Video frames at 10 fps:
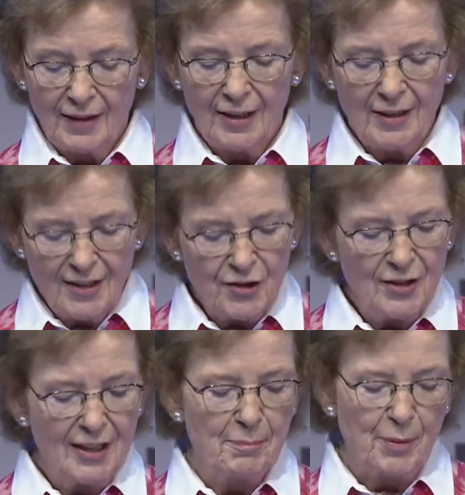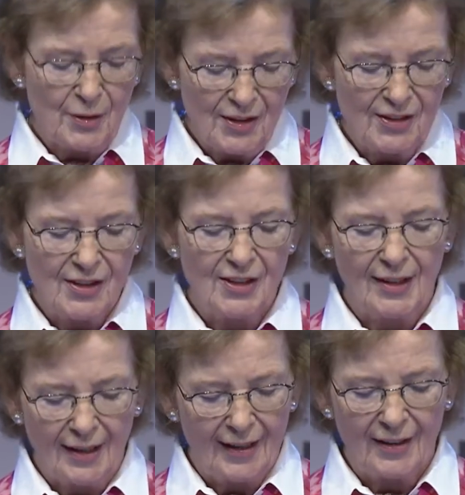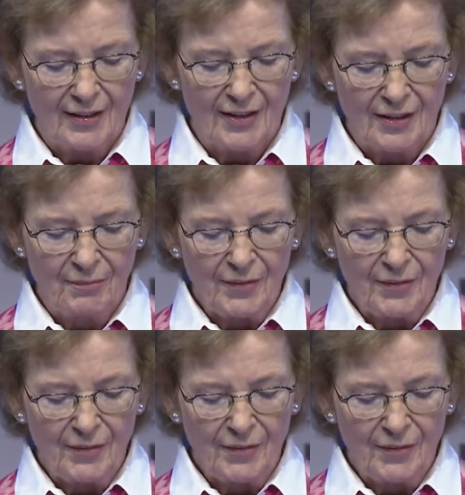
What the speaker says: It literally poisoned the land.